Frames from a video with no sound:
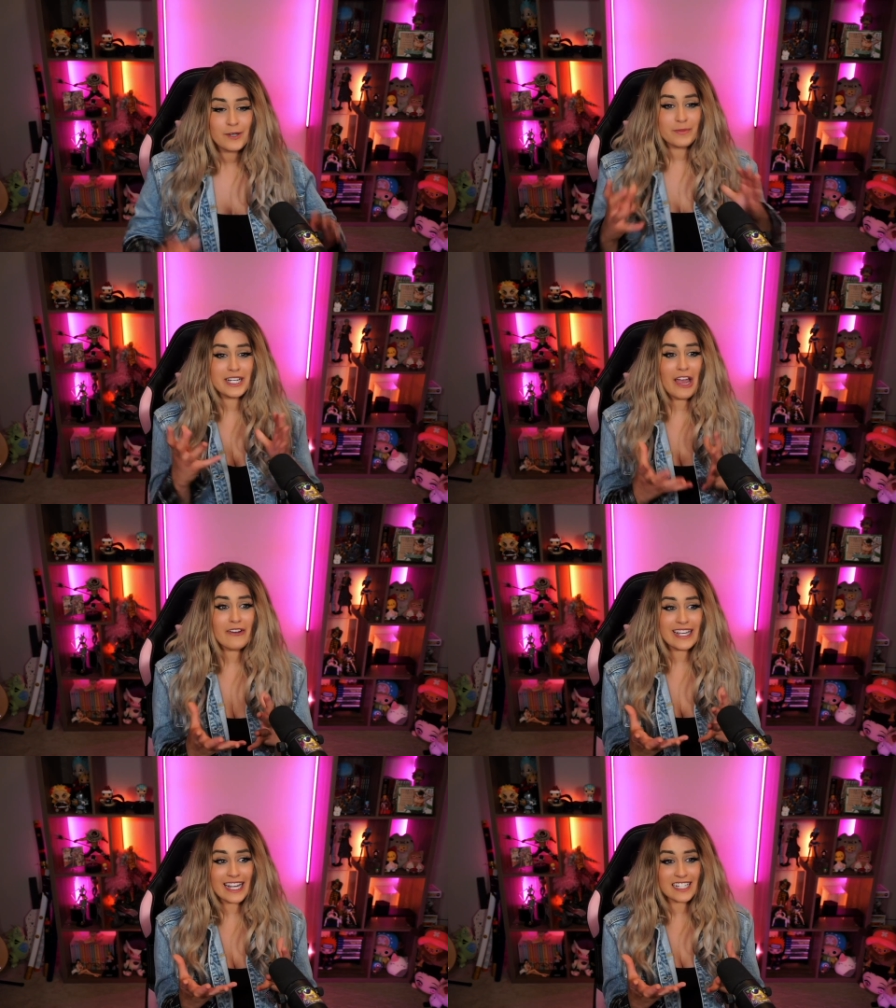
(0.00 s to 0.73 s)
but now
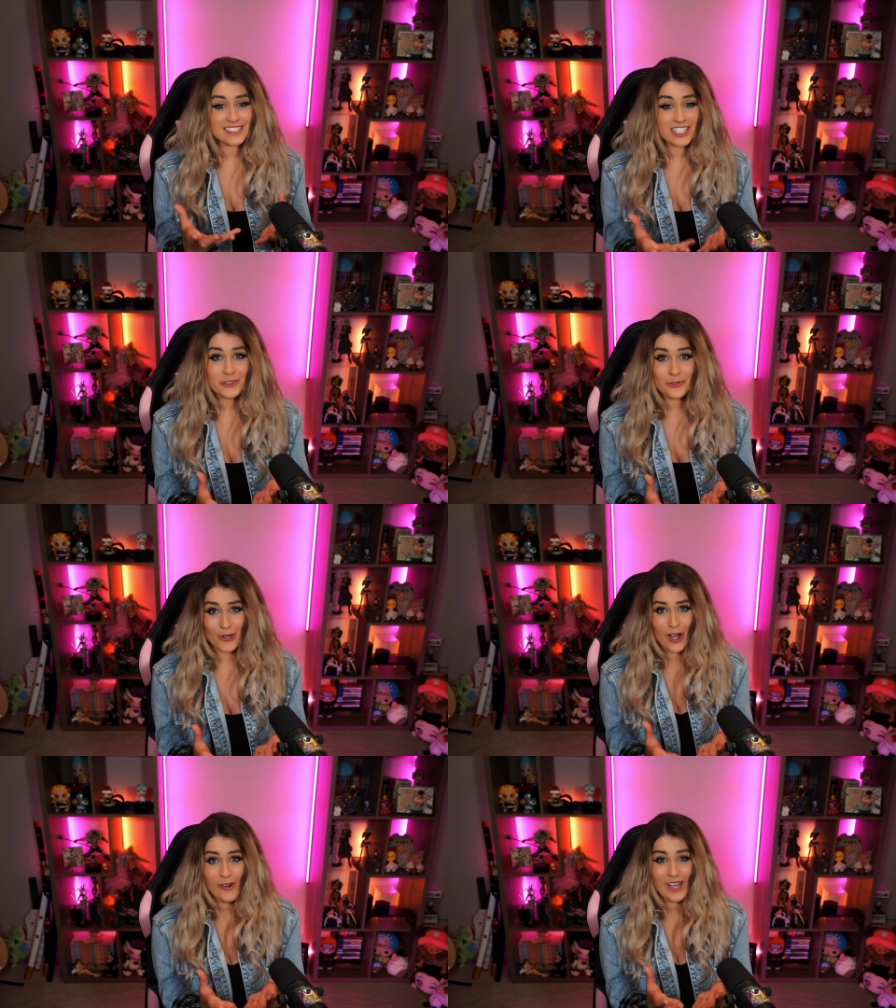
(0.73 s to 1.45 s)
we can't see Uko
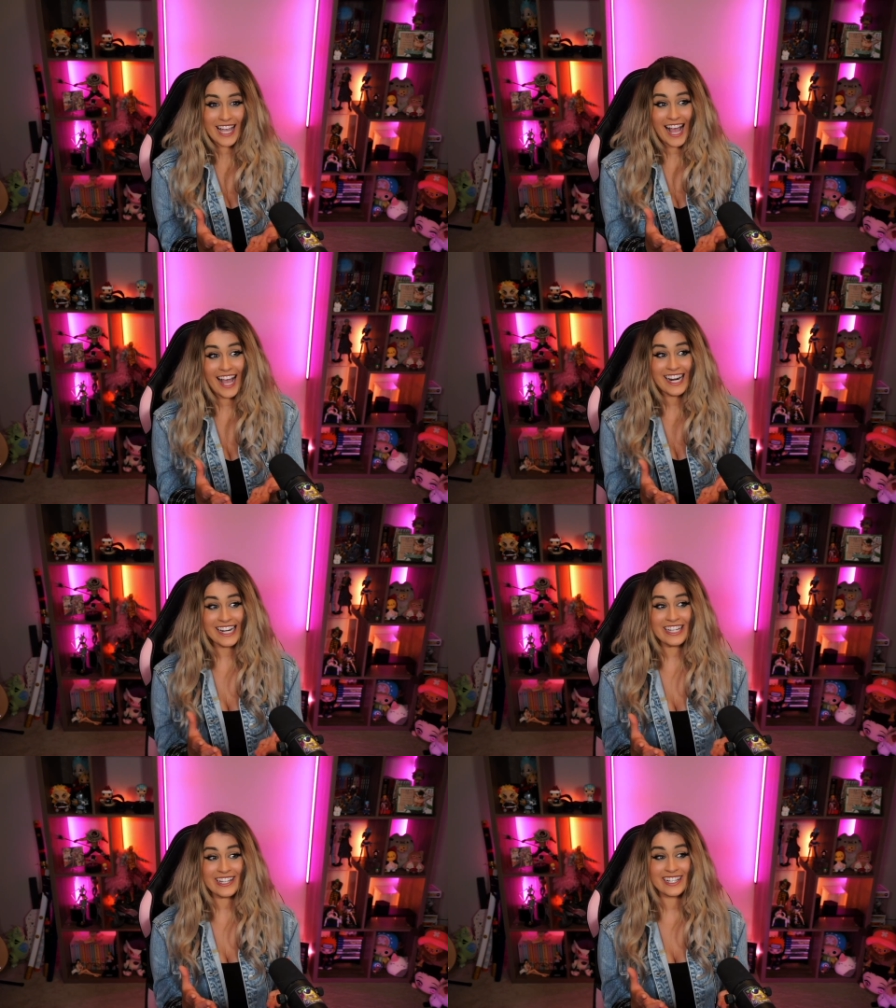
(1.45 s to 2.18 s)

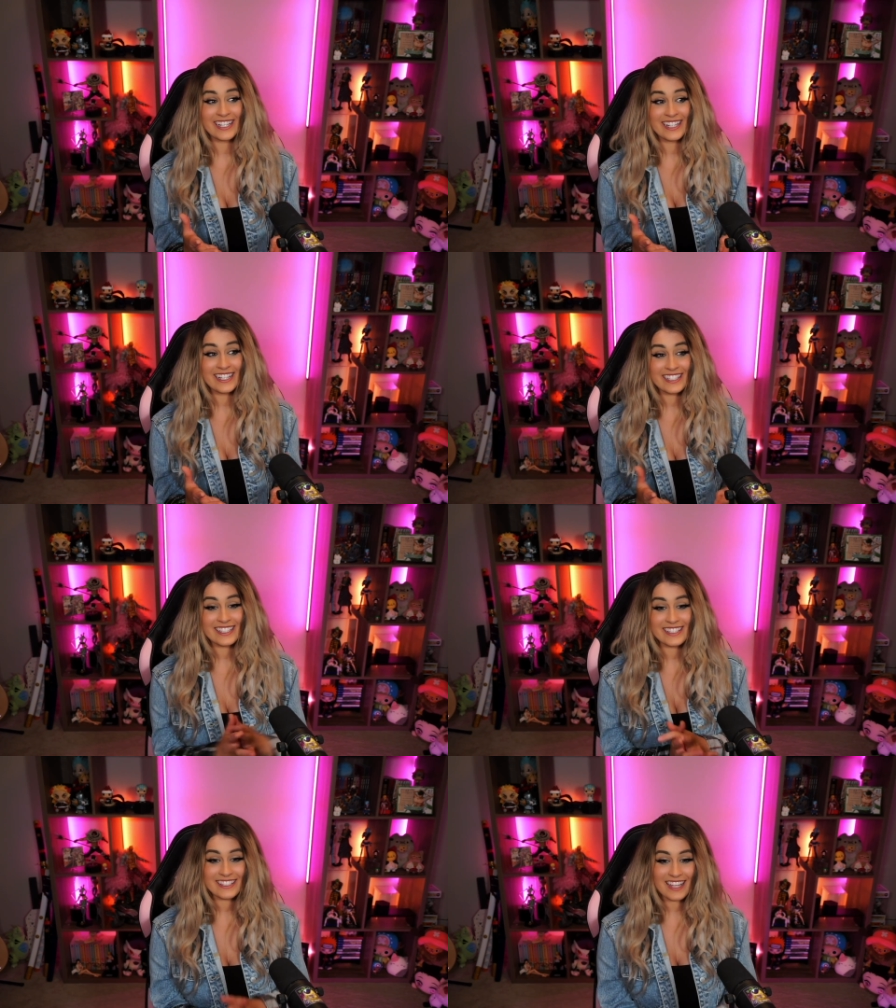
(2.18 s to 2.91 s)
again?
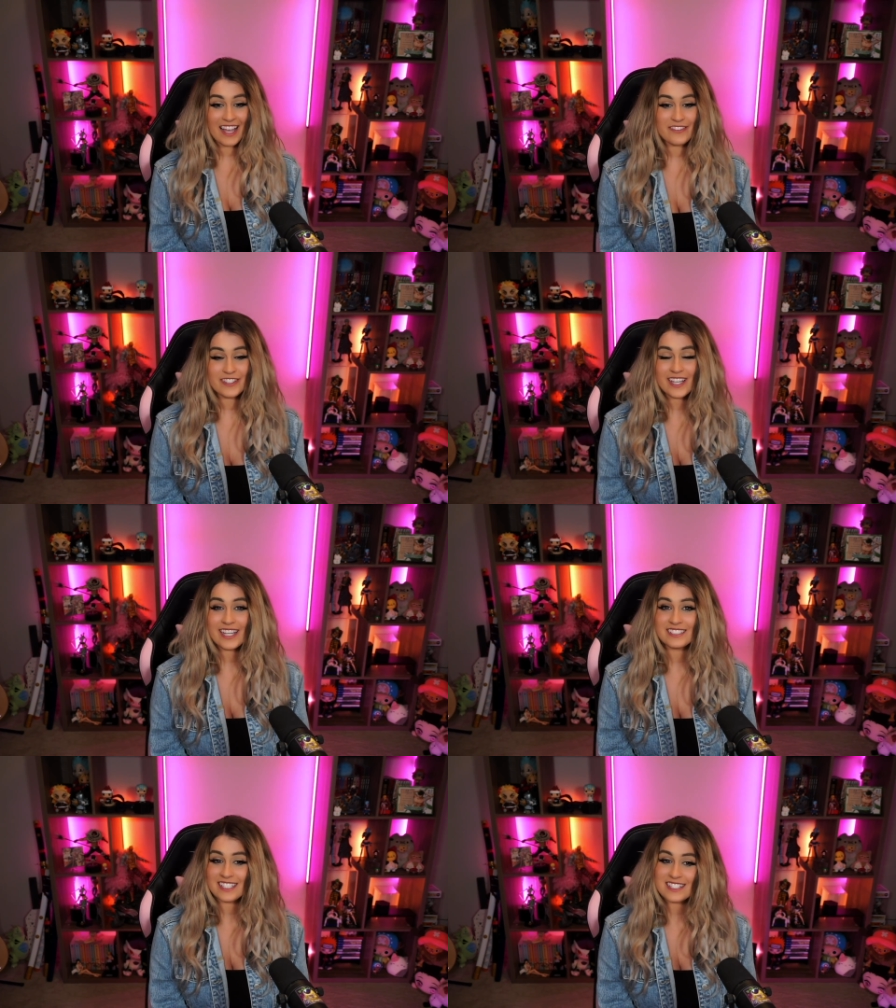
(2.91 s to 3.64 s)
I feel like